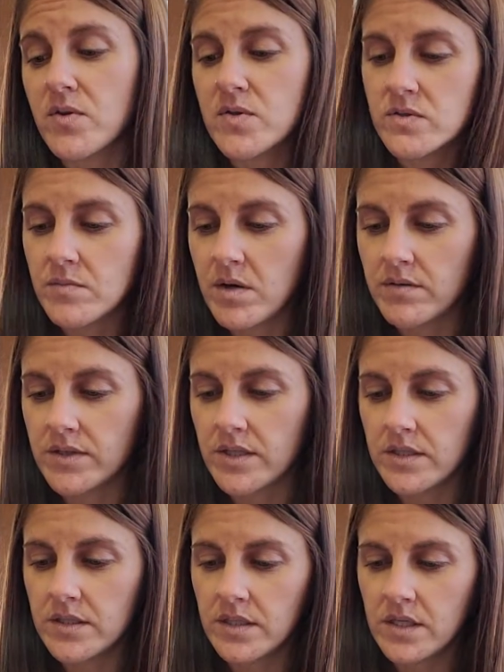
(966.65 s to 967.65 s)
swim over.
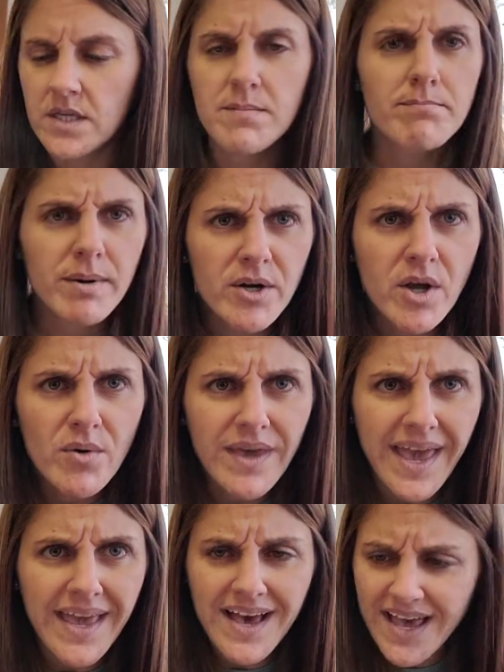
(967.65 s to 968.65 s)
Bert okay,
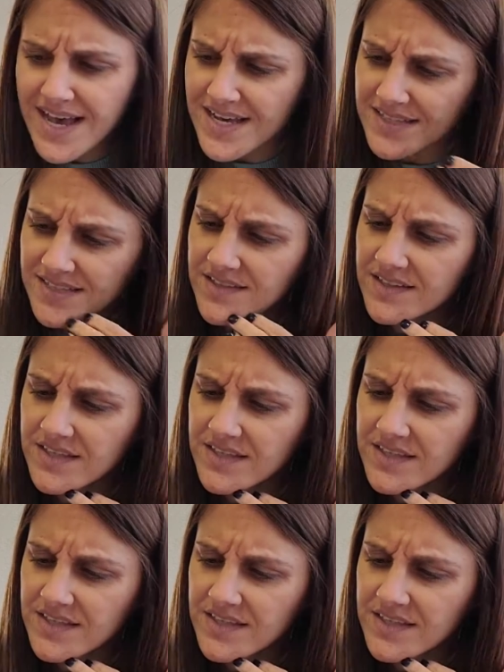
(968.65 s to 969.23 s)
I ask.